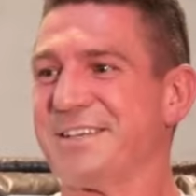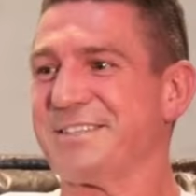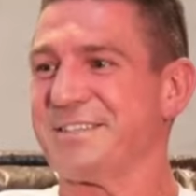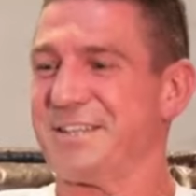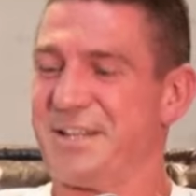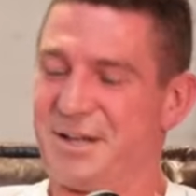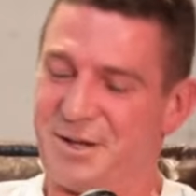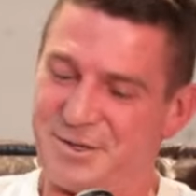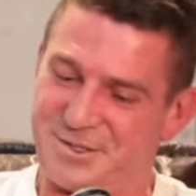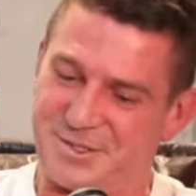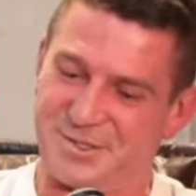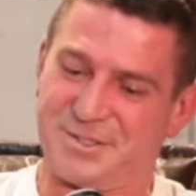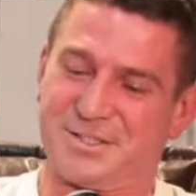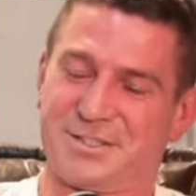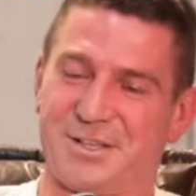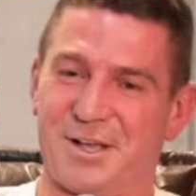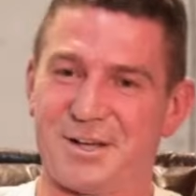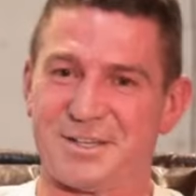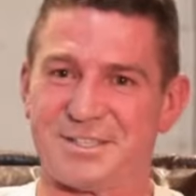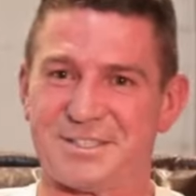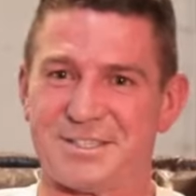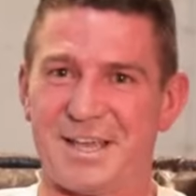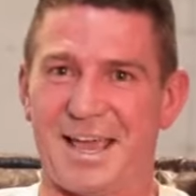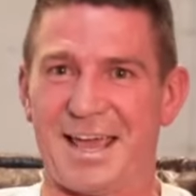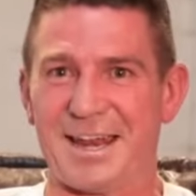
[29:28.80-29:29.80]
then I was just
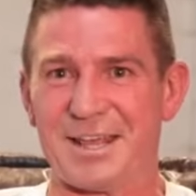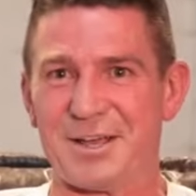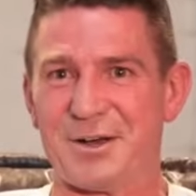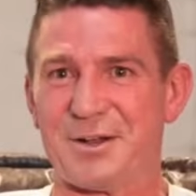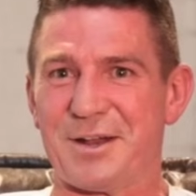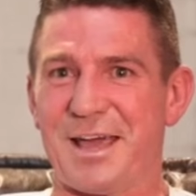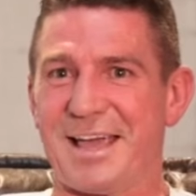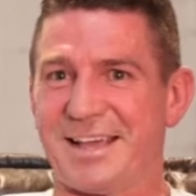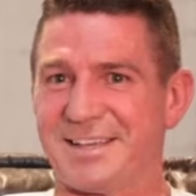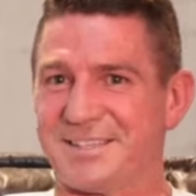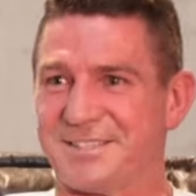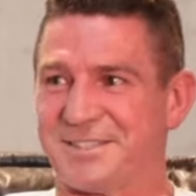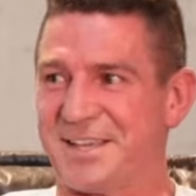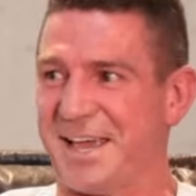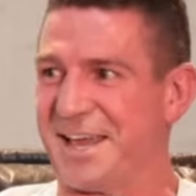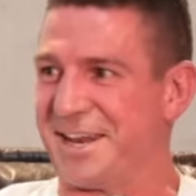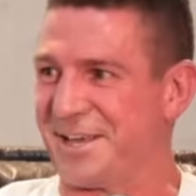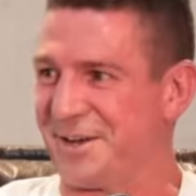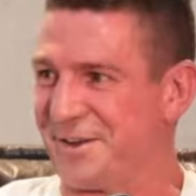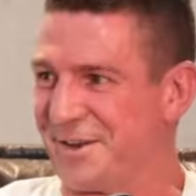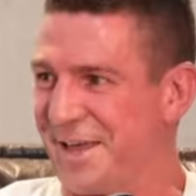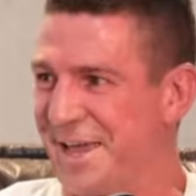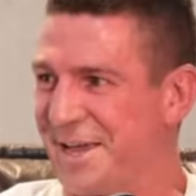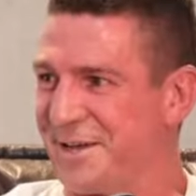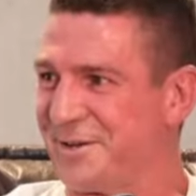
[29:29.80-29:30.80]
like standing on
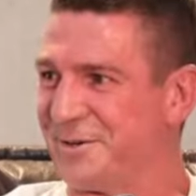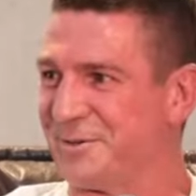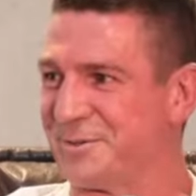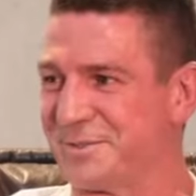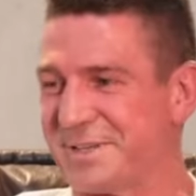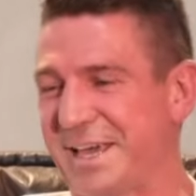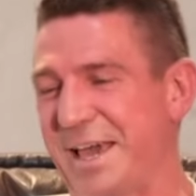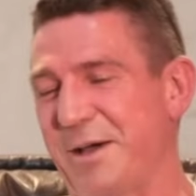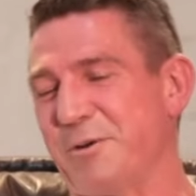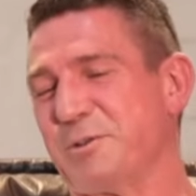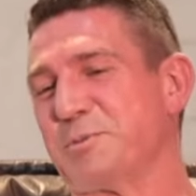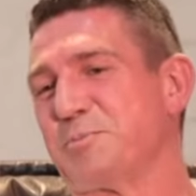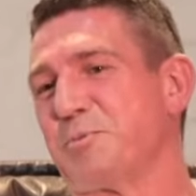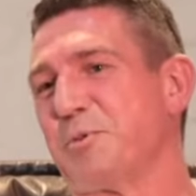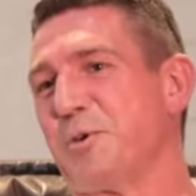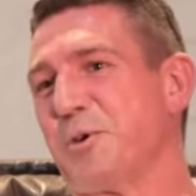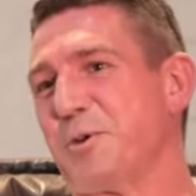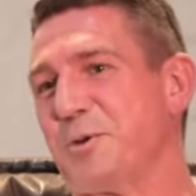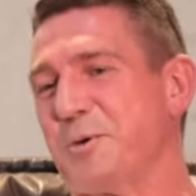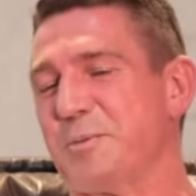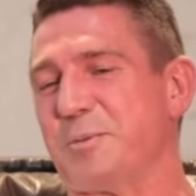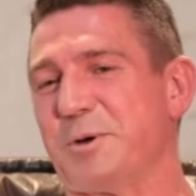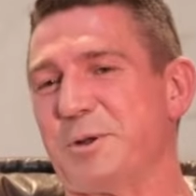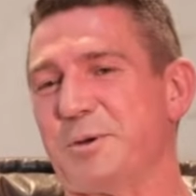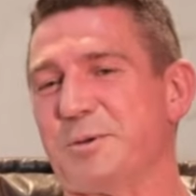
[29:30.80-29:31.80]
ankles. Yeah, it was
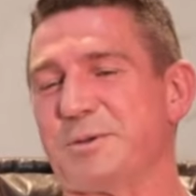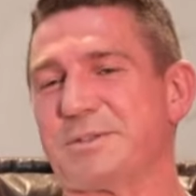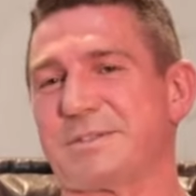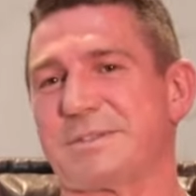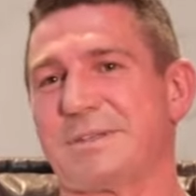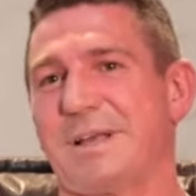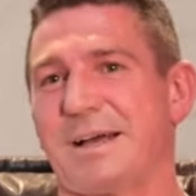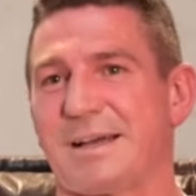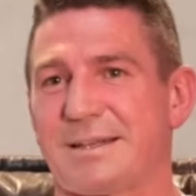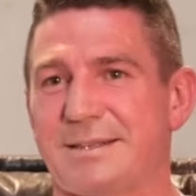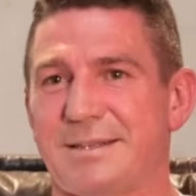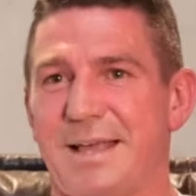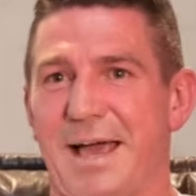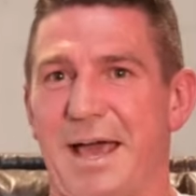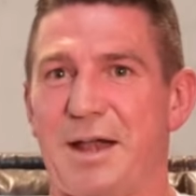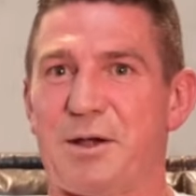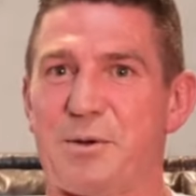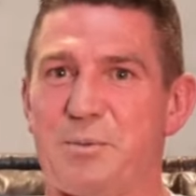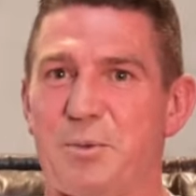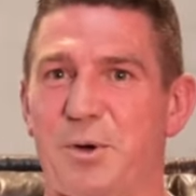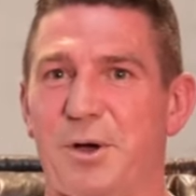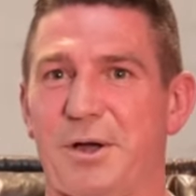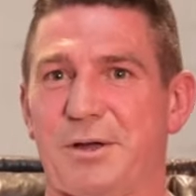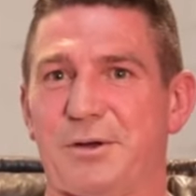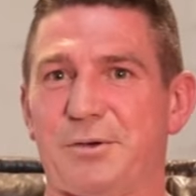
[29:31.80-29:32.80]
brutal, but it was like later
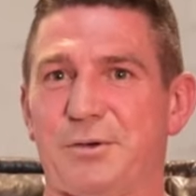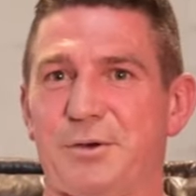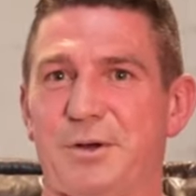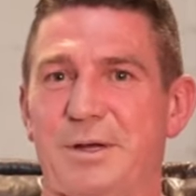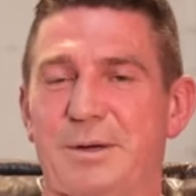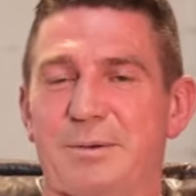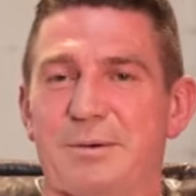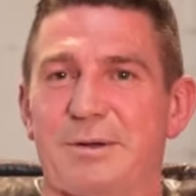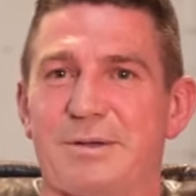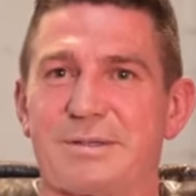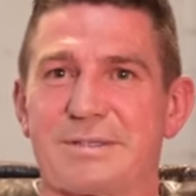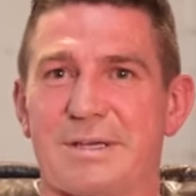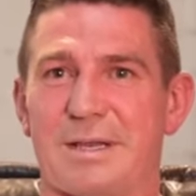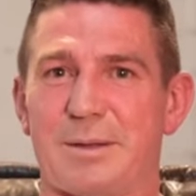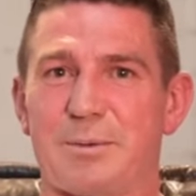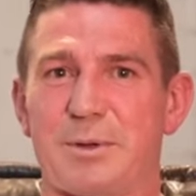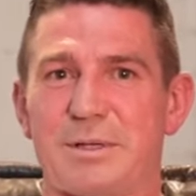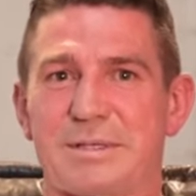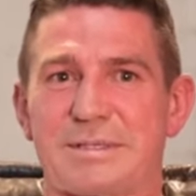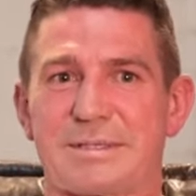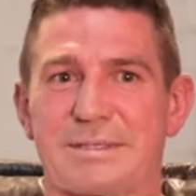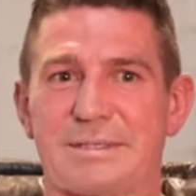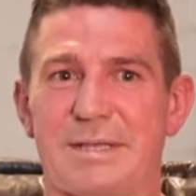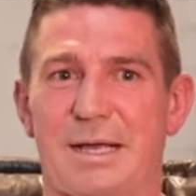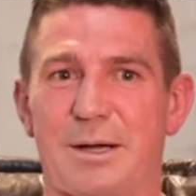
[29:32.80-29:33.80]
in my career when I was getting a
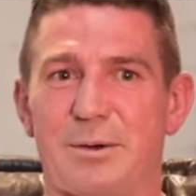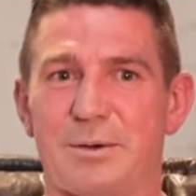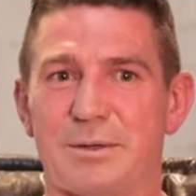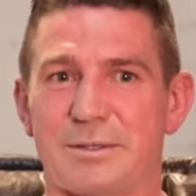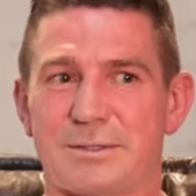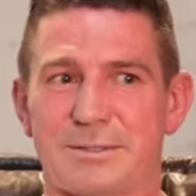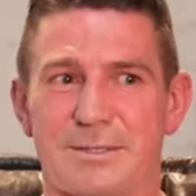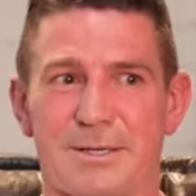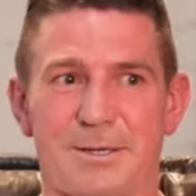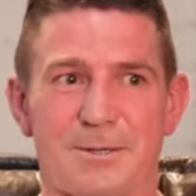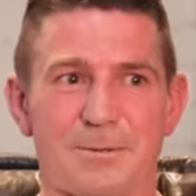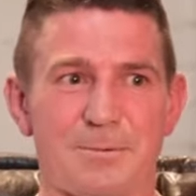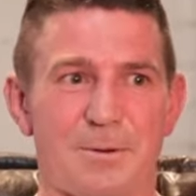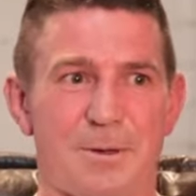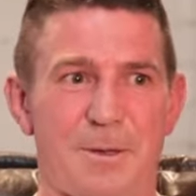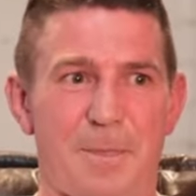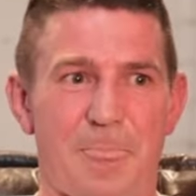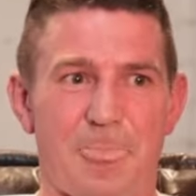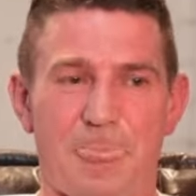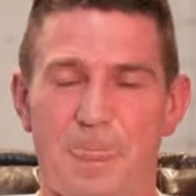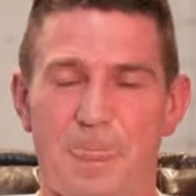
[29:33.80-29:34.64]
bit slower. So